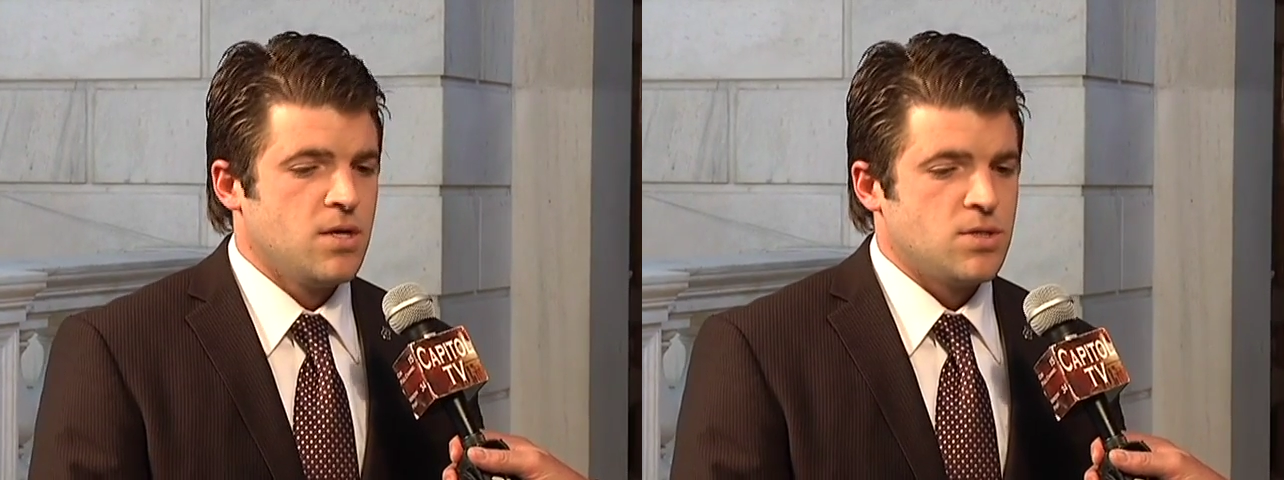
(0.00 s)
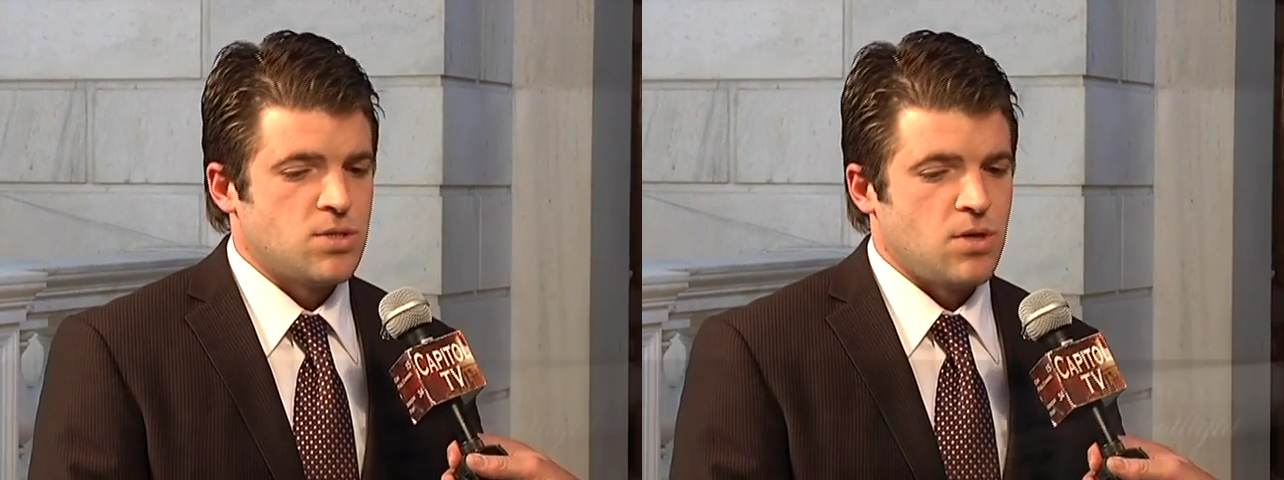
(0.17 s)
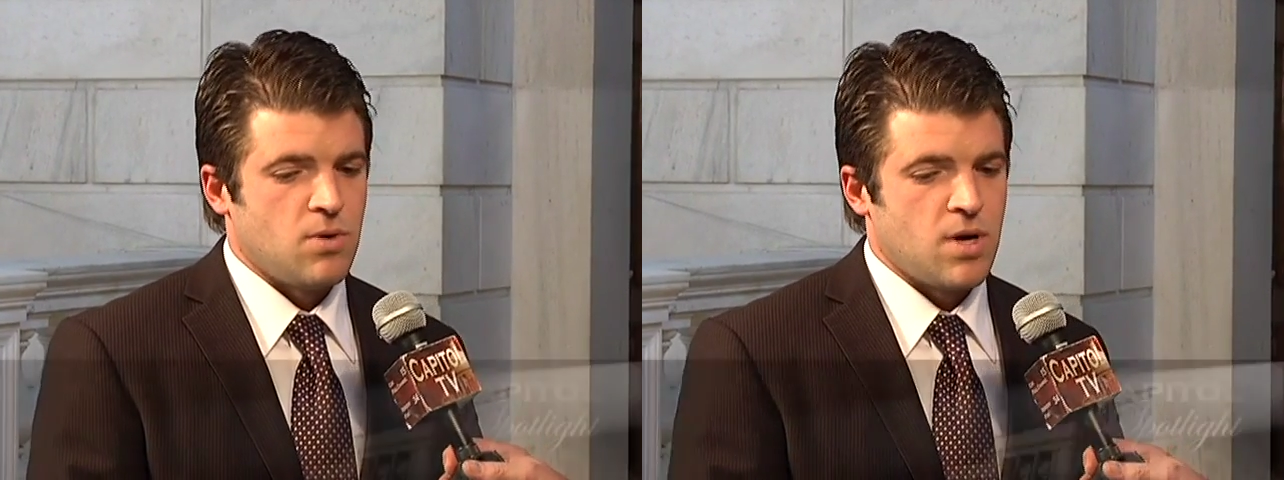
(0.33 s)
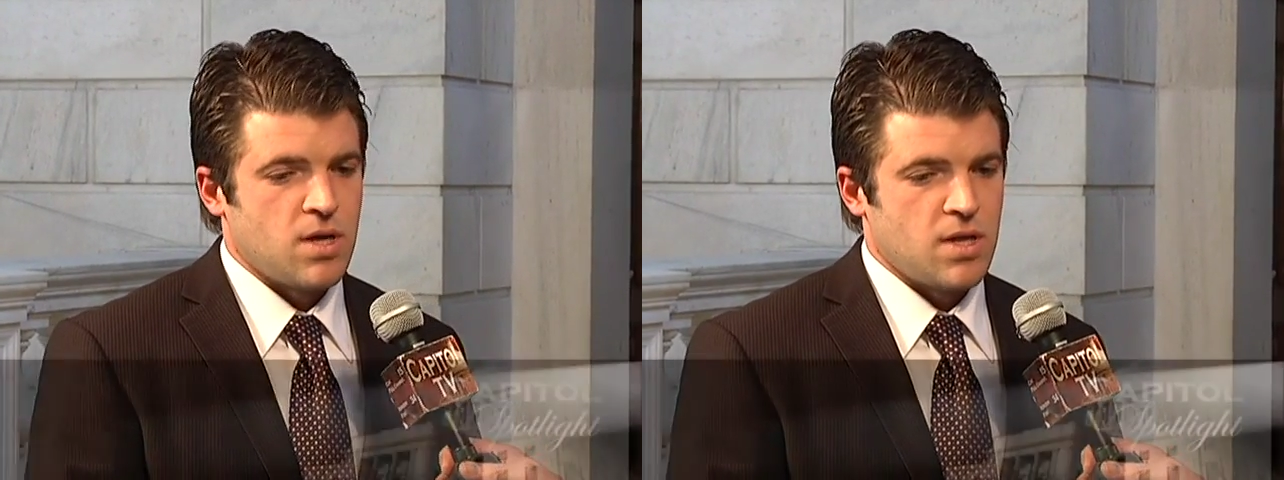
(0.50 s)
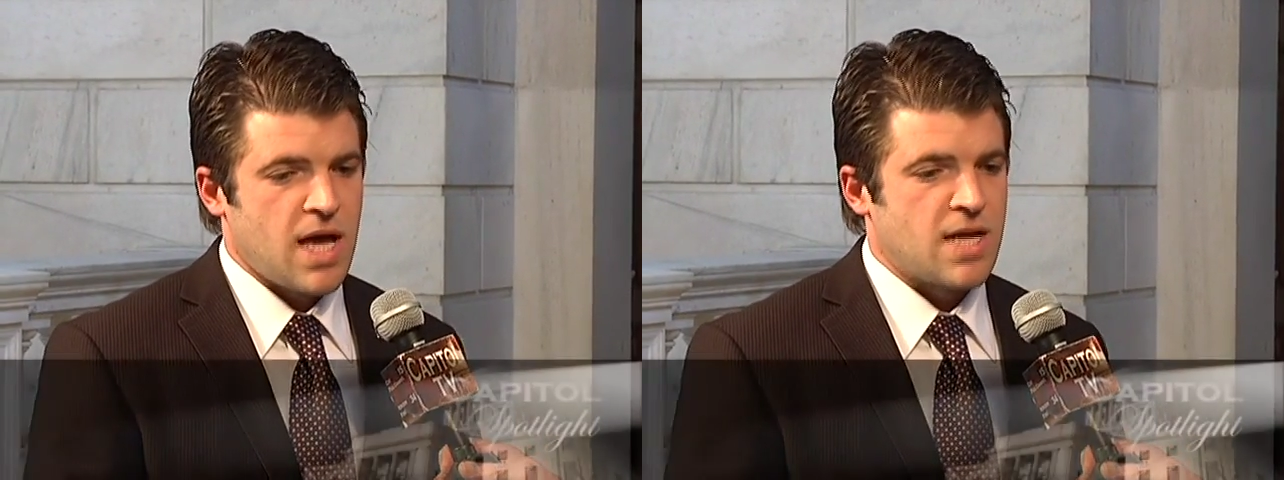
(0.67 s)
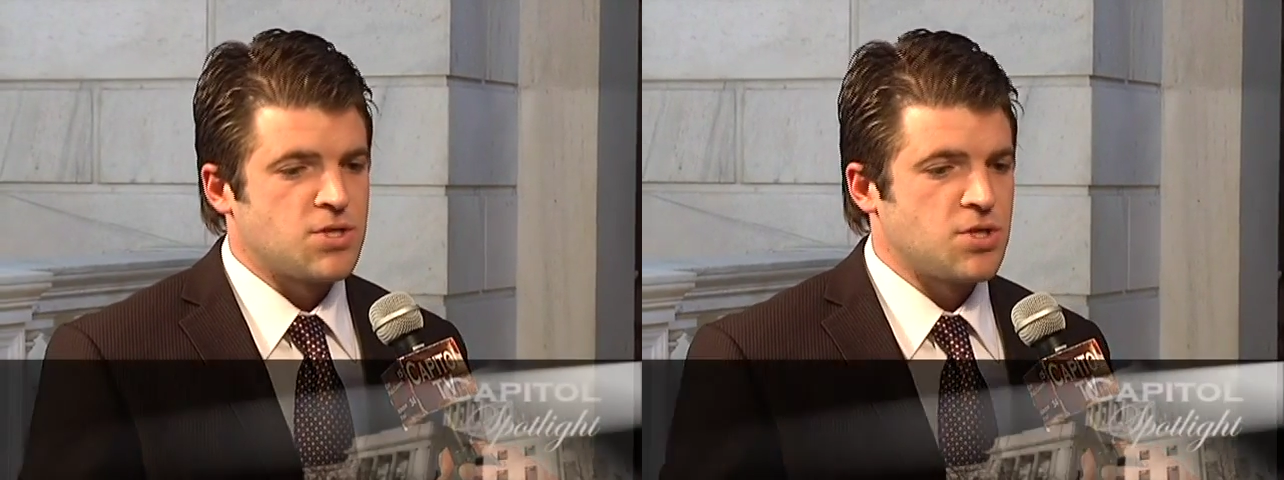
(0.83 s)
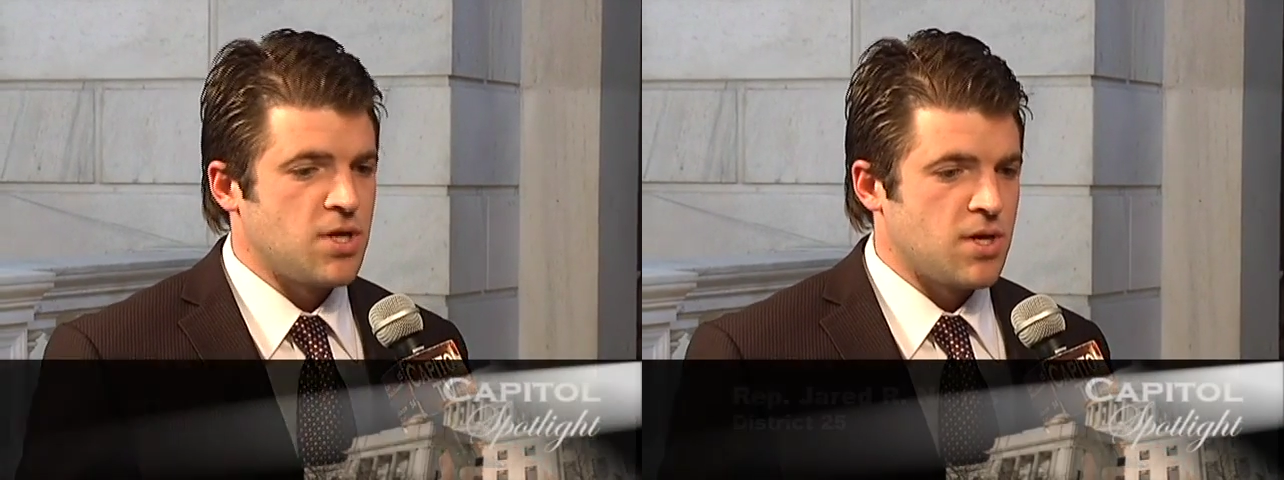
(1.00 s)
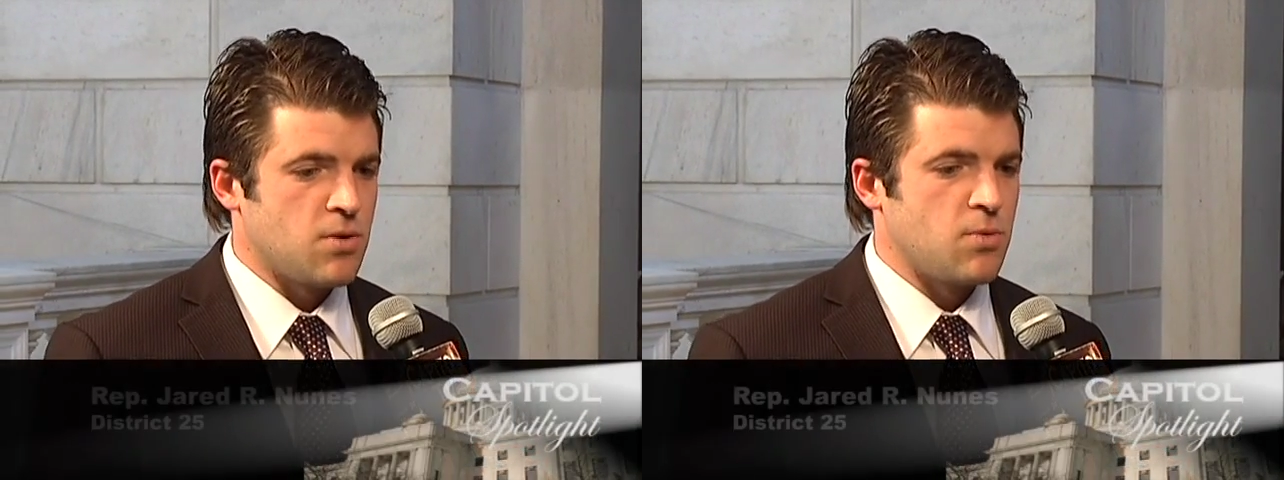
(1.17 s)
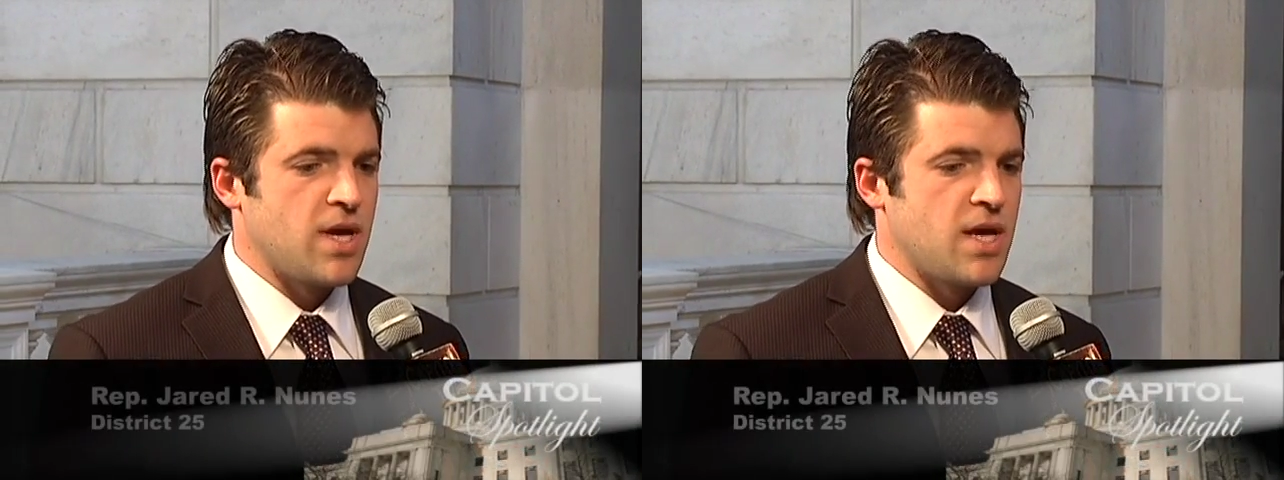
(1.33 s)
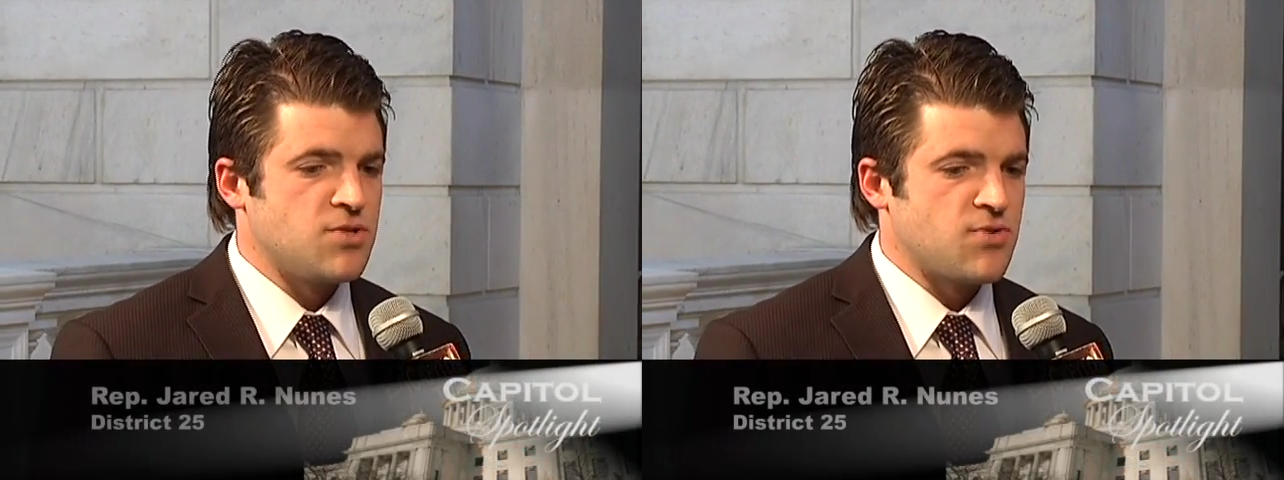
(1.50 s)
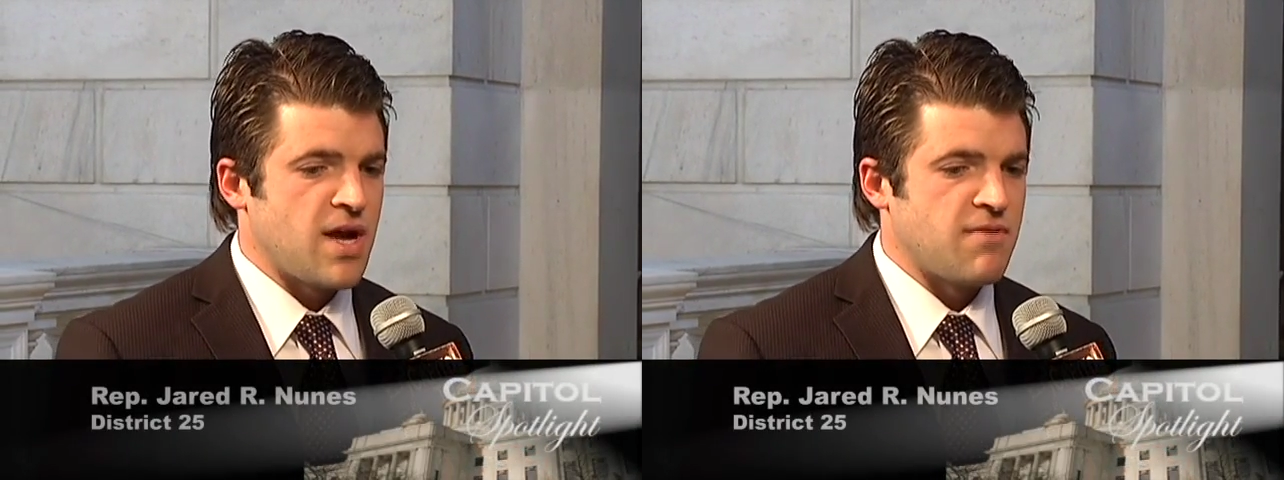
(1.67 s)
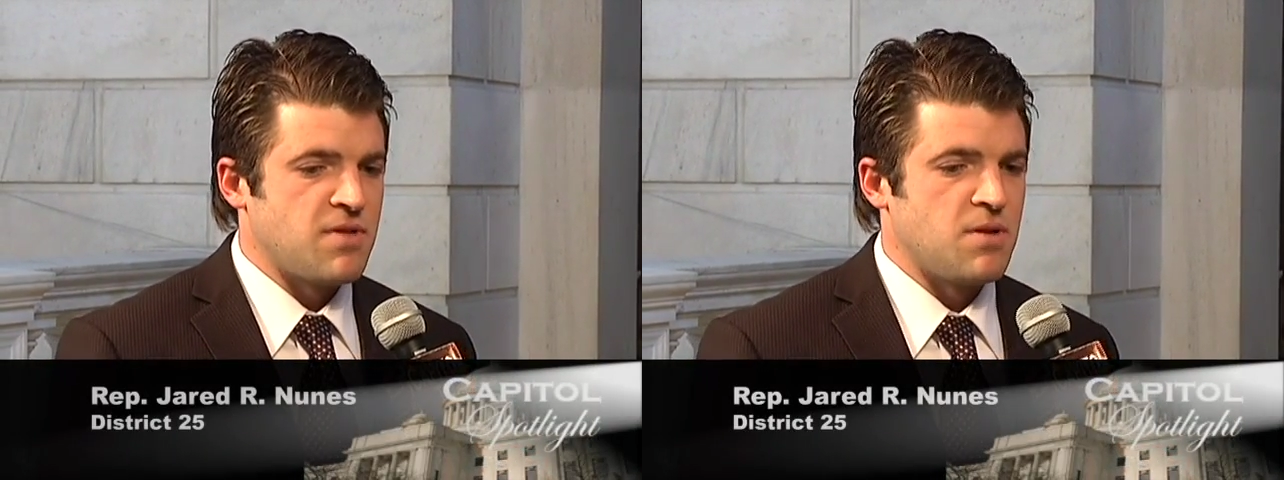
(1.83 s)
So last year we had
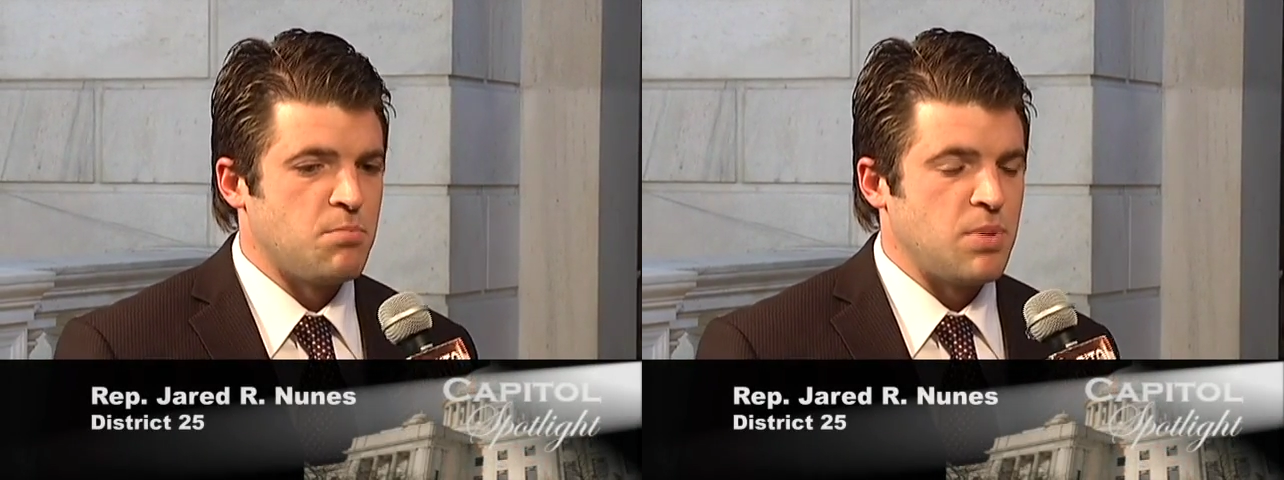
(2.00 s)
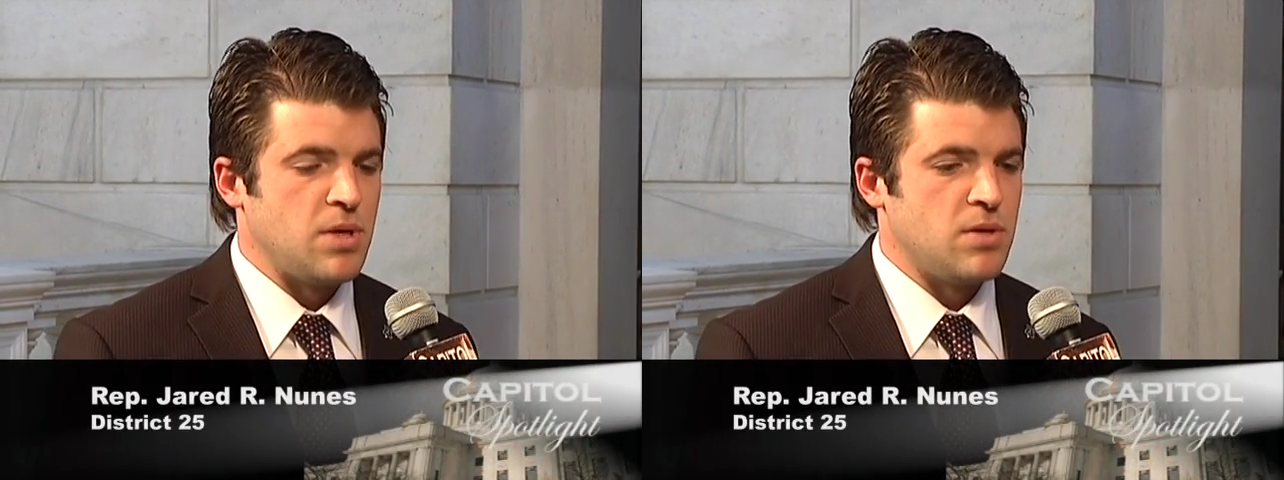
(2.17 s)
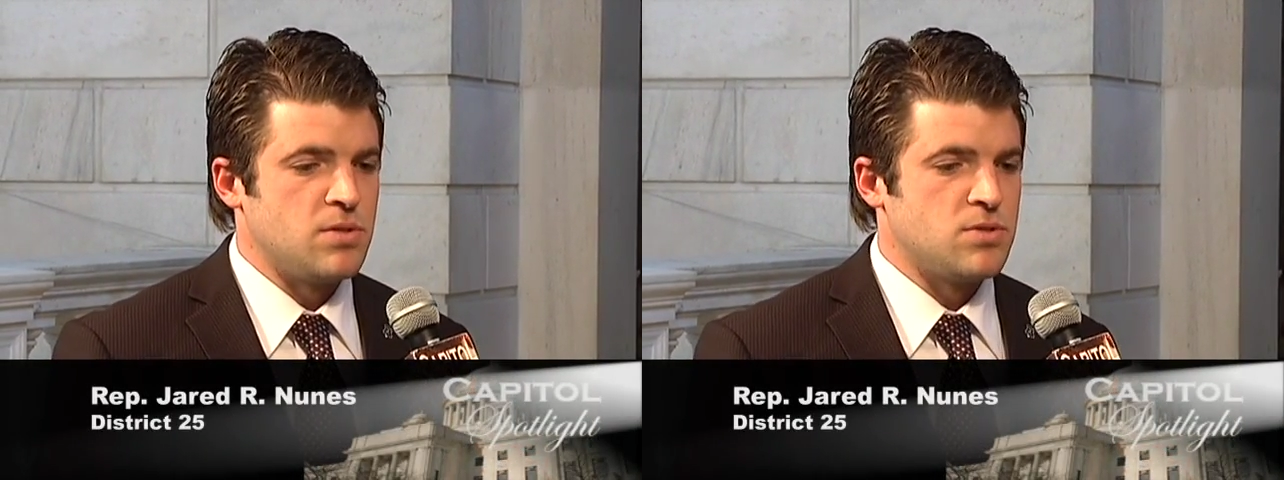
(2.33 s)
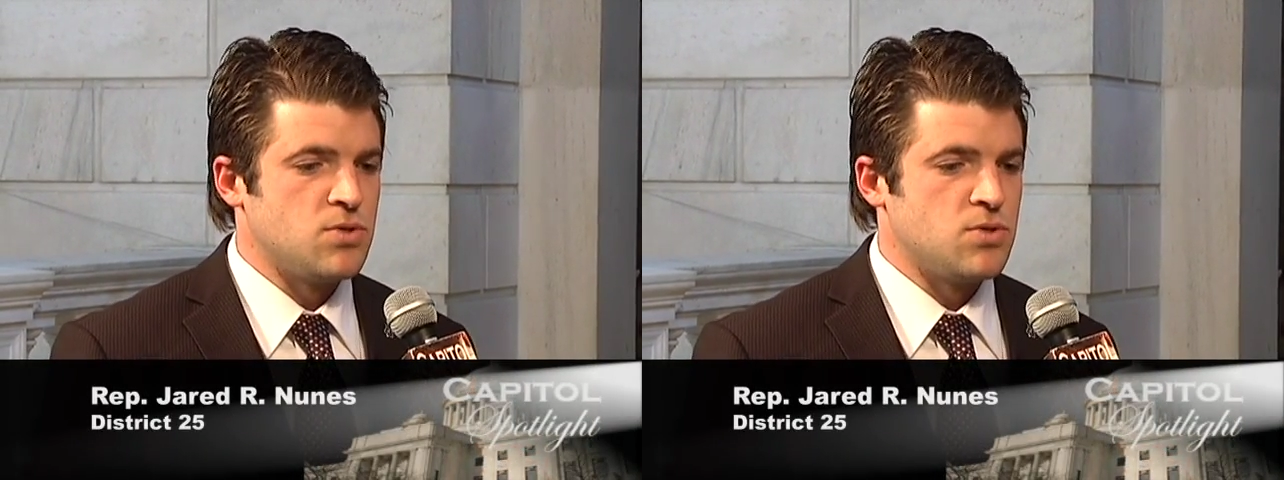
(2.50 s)
drafted a bill